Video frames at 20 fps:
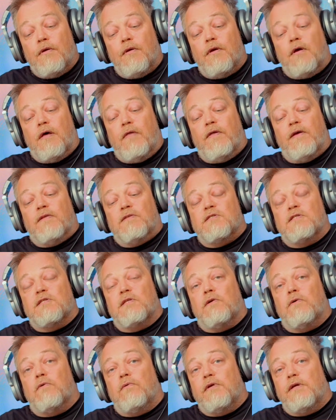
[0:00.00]
and then
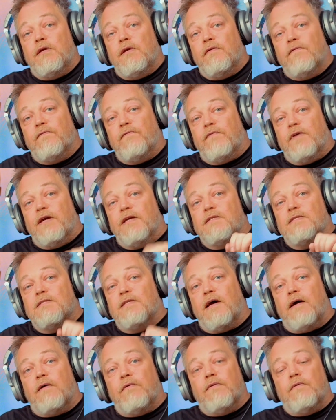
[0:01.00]
slowly fades
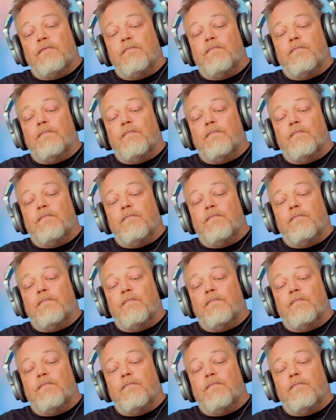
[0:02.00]
down.